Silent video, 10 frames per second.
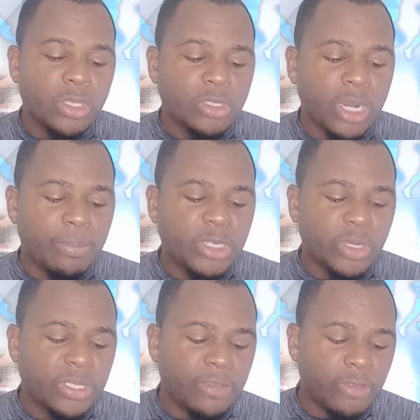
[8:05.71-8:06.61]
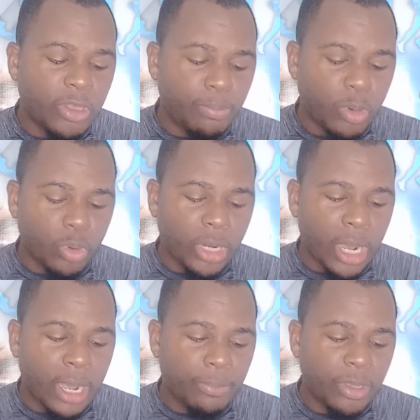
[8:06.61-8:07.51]
So, let me just give you the bowl,
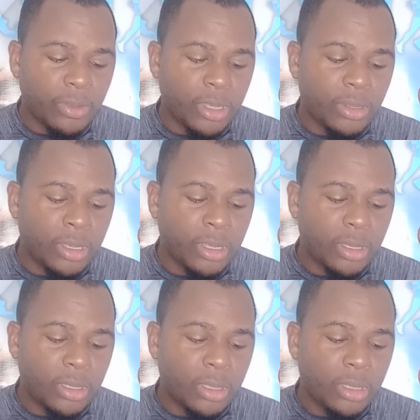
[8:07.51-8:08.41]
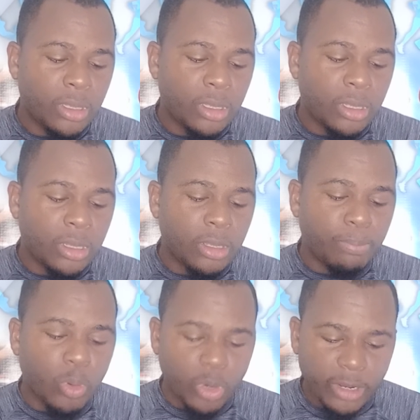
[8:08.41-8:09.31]
the
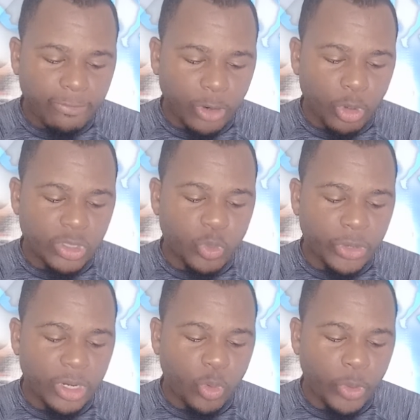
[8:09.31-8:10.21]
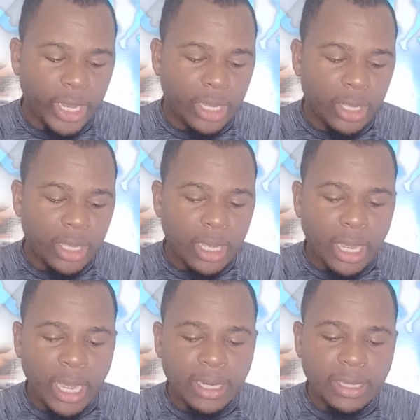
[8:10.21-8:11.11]
bowling for us real quick.
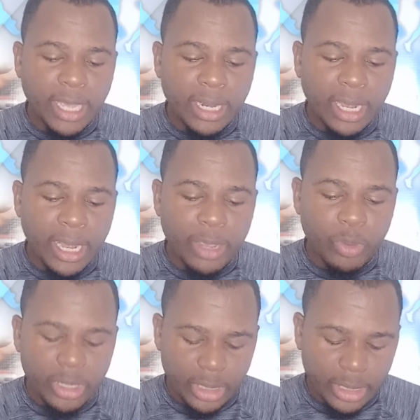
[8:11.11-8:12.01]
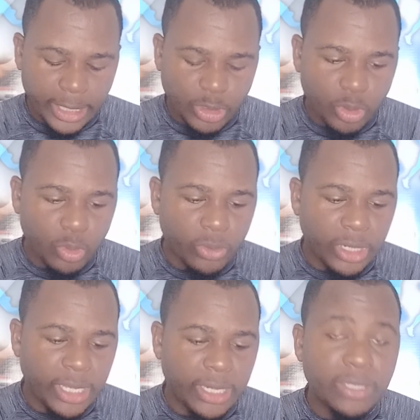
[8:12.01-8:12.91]
And then I will let you know the
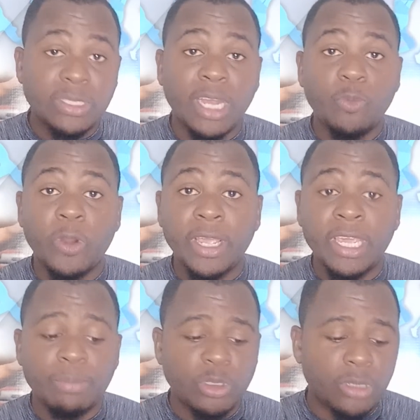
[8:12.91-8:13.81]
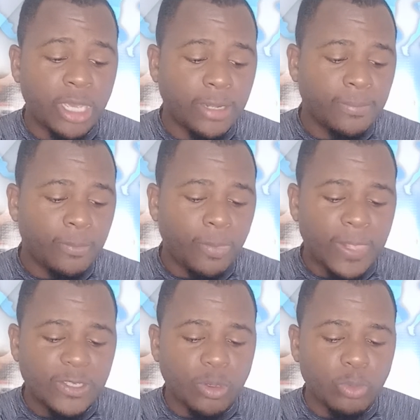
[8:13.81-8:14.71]
ladies that were able to get
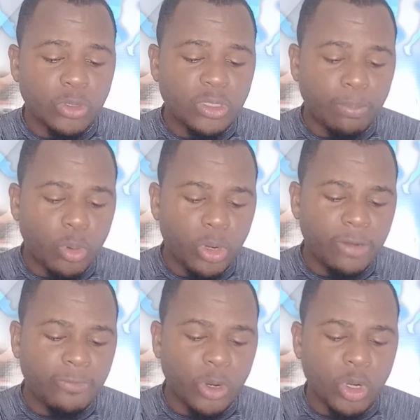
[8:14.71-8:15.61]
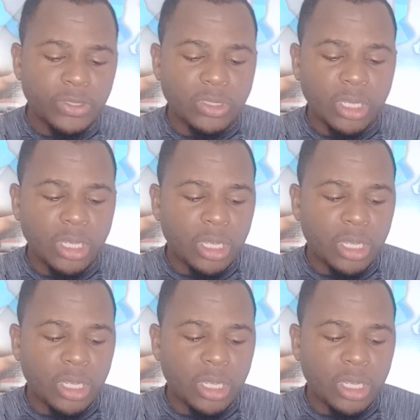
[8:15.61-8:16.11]
some runs. So, bowling for us.